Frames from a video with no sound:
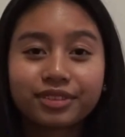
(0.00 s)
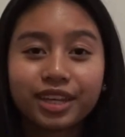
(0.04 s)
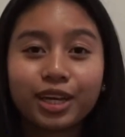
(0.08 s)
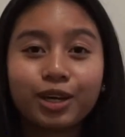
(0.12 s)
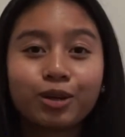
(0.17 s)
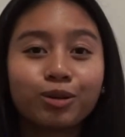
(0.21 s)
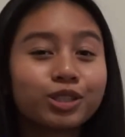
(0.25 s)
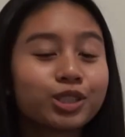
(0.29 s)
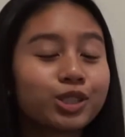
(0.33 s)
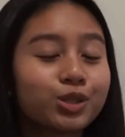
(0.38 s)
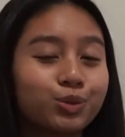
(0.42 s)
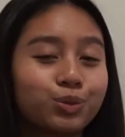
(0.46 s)

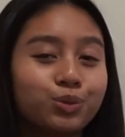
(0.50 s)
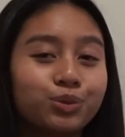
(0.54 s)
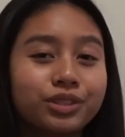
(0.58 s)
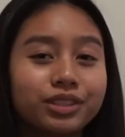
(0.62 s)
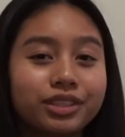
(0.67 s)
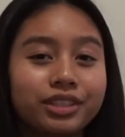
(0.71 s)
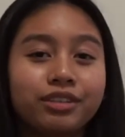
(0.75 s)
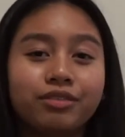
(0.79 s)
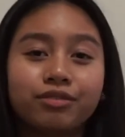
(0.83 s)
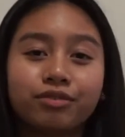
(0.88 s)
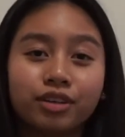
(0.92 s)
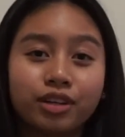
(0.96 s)
it was
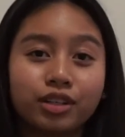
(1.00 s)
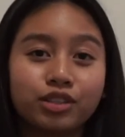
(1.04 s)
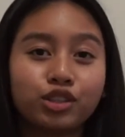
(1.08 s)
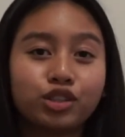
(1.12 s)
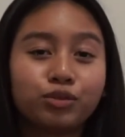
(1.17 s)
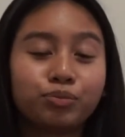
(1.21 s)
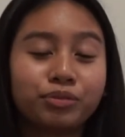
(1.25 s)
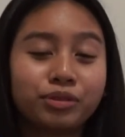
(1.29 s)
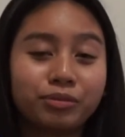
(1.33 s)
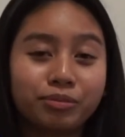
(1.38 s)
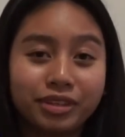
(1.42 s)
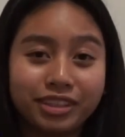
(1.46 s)
really fun
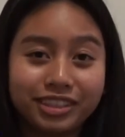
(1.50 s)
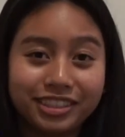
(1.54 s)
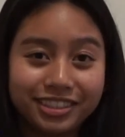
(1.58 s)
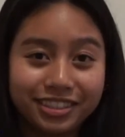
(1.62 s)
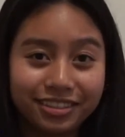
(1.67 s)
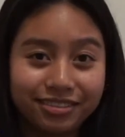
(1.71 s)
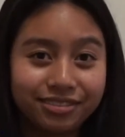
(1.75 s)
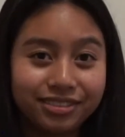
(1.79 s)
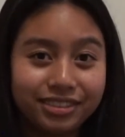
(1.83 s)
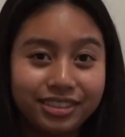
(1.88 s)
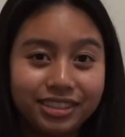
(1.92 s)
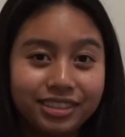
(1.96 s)
to put my
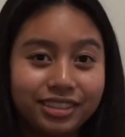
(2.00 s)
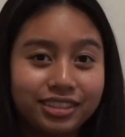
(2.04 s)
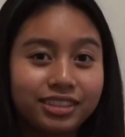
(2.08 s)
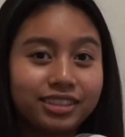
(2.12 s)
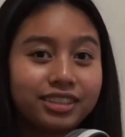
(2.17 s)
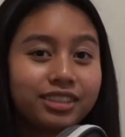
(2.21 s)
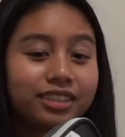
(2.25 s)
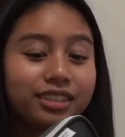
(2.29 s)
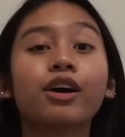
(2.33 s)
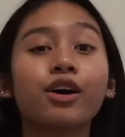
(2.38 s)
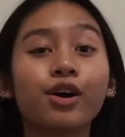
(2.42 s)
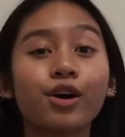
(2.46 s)
stuff in
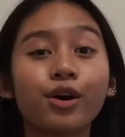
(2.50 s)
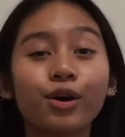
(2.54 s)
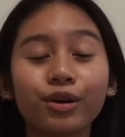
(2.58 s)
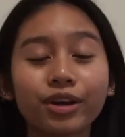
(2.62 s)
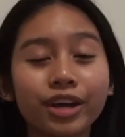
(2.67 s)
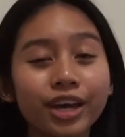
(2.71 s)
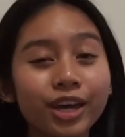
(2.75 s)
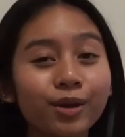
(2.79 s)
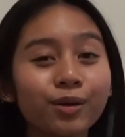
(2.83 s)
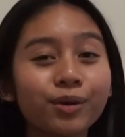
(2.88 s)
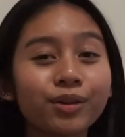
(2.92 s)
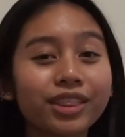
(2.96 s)
here.
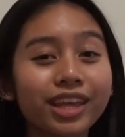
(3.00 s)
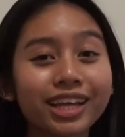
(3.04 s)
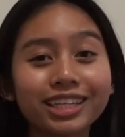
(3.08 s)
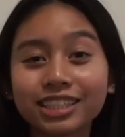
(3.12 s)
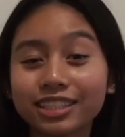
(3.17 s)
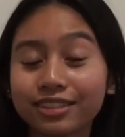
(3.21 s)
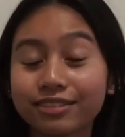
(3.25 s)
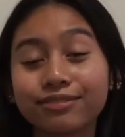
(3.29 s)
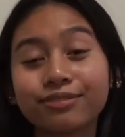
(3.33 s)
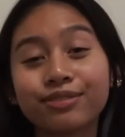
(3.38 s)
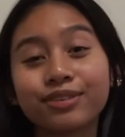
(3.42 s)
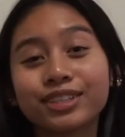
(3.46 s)
Okay, well that's
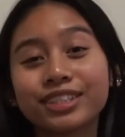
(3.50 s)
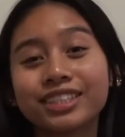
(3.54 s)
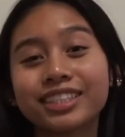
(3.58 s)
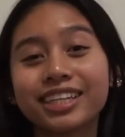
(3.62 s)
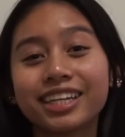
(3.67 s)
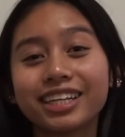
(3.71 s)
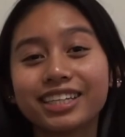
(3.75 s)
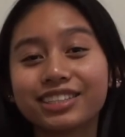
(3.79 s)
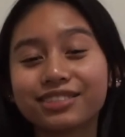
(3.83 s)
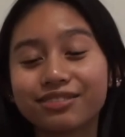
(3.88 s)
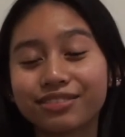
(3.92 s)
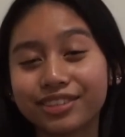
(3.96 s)
it for
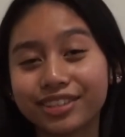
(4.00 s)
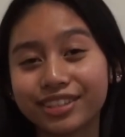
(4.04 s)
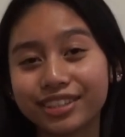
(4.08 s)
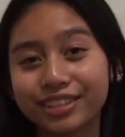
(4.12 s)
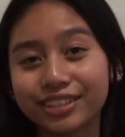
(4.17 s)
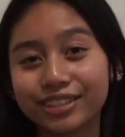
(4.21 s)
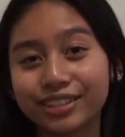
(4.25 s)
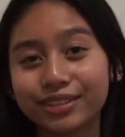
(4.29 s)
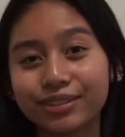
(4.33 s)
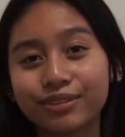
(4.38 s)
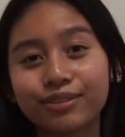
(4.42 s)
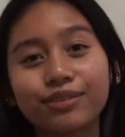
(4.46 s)
today's
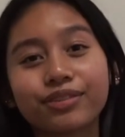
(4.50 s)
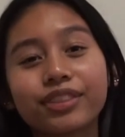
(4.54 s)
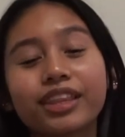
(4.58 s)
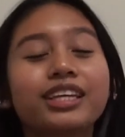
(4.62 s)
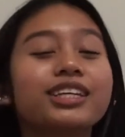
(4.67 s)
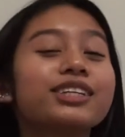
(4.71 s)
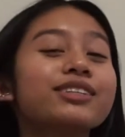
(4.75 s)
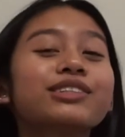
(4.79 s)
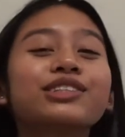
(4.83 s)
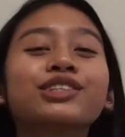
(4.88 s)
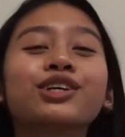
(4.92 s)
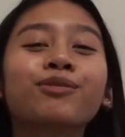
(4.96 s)
video.
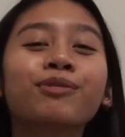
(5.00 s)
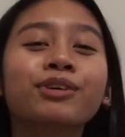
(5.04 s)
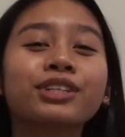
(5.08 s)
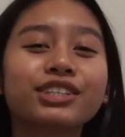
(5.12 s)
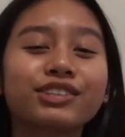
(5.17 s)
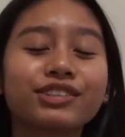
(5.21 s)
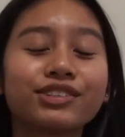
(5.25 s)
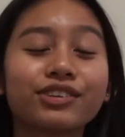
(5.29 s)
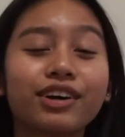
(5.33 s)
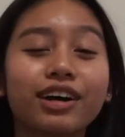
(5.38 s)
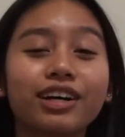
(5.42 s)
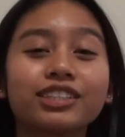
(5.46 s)
Thank you so
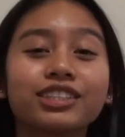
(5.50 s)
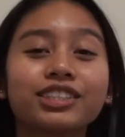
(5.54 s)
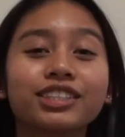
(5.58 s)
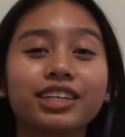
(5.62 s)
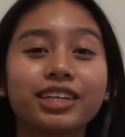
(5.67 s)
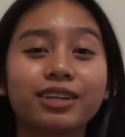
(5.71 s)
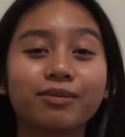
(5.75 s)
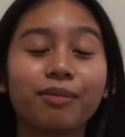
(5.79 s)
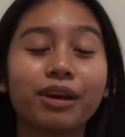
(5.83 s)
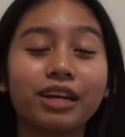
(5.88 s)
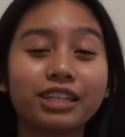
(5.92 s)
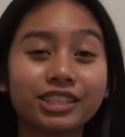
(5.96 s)
much for
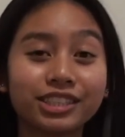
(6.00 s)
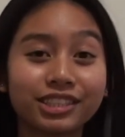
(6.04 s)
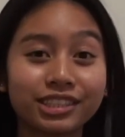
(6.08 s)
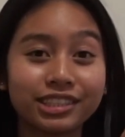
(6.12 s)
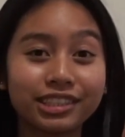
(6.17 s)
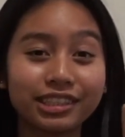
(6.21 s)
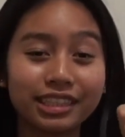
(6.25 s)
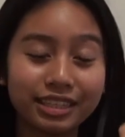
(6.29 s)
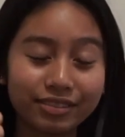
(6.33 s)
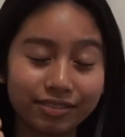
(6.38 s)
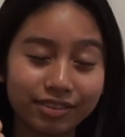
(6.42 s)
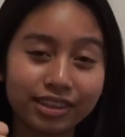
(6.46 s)
watching. Make sure
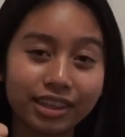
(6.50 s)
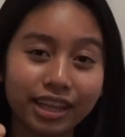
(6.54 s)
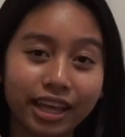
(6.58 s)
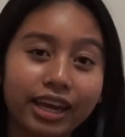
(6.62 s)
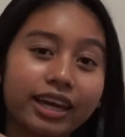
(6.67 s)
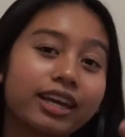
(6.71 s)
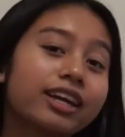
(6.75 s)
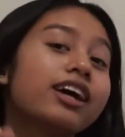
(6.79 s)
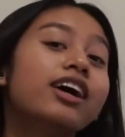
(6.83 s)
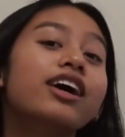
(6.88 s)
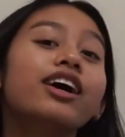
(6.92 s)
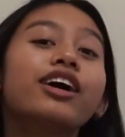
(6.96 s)
to leave a
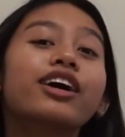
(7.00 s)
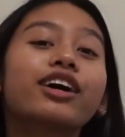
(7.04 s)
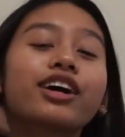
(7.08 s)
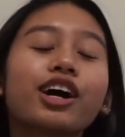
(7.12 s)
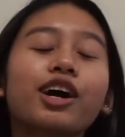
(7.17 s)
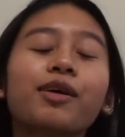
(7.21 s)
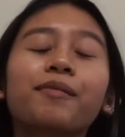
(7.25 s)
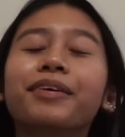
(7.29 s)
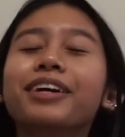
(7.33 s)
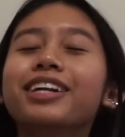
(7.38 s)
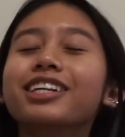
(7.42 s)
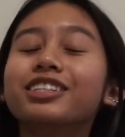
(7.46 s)
like,
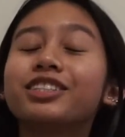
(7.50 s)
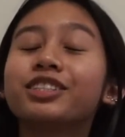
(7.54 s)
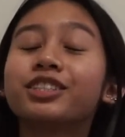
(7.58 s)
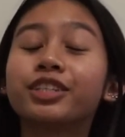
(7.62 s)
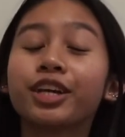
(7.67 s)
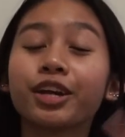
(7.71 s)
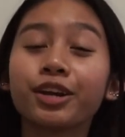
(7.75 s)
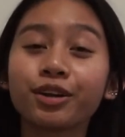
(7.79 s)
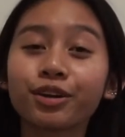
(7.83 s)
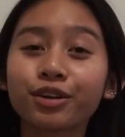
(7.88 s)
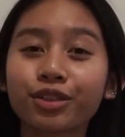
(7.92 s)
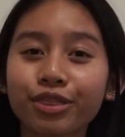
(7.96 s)
comment,
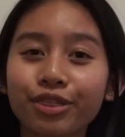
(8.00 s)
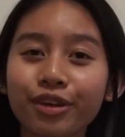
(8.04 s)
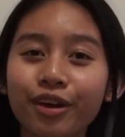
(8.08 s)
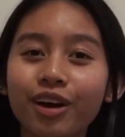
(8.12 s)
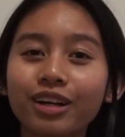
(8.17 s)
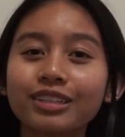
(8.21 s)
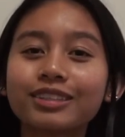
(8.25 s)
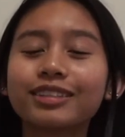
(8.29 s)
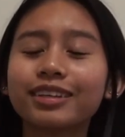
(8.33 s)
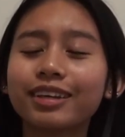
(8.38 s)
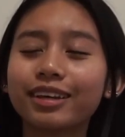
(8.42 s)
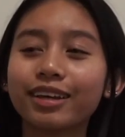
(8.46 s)
share your
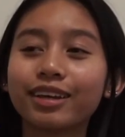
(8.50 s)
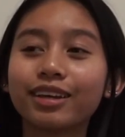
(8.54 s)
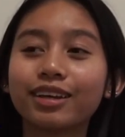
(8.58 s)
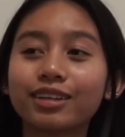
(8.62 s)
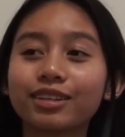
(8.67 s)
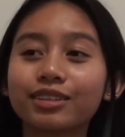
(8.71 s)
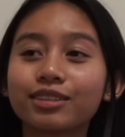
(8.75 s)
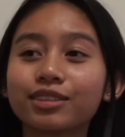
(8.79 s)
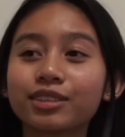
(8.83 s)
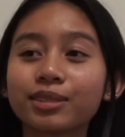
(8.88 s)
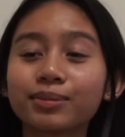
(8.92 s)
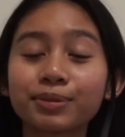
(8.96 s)
thoughts,
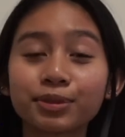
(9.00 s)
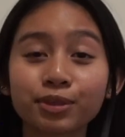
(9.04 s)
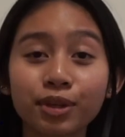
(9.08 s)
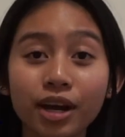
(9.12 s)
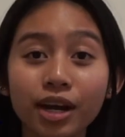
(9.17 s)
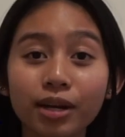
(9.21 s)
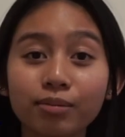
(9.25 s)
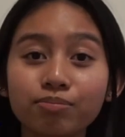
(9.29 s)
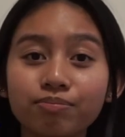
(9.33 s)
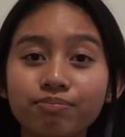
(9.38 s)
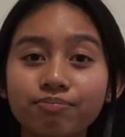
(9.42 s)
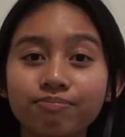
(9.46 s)
and
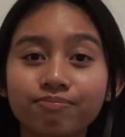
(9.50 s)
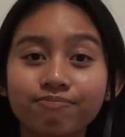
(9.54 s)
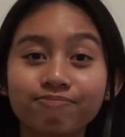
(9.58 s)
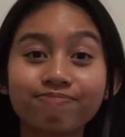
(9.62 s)
subscribe.